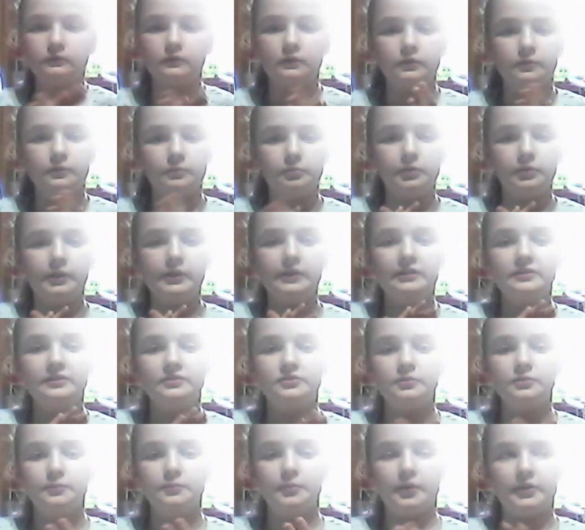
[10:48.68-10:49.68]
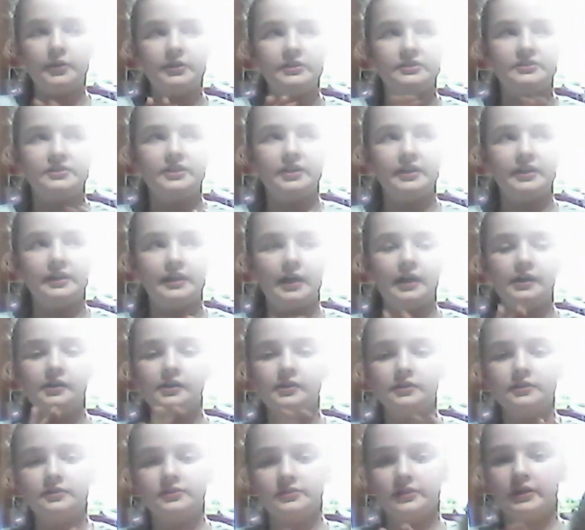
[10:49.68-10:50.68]
Please, somebody say
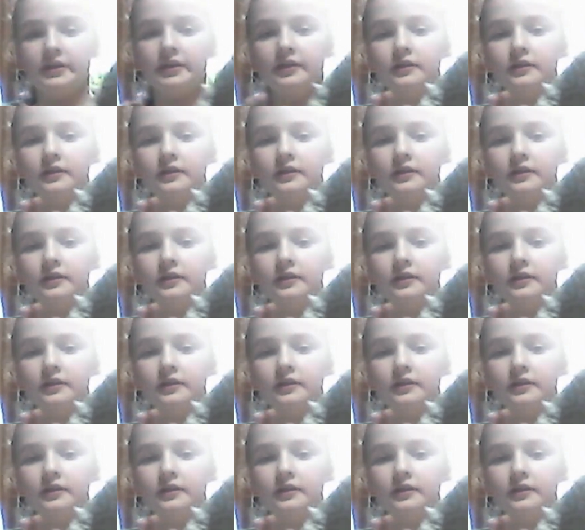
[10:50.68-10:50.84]
Galaxy.